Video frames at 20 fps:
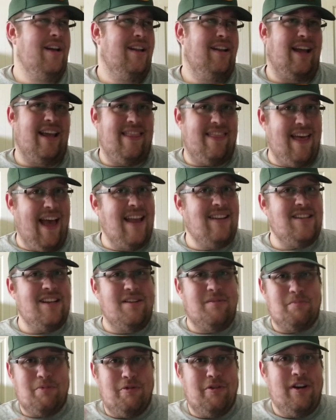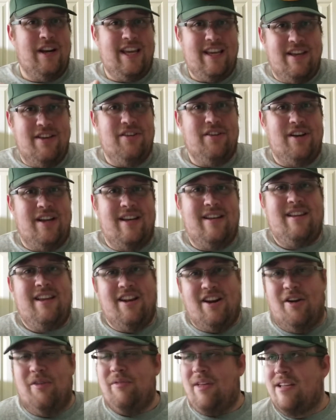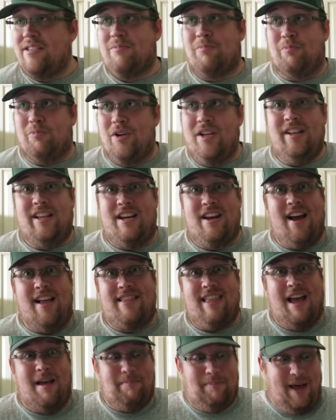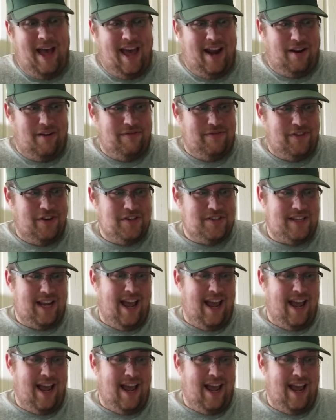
Like, that's a pretty good, you know, that's really not that bad on first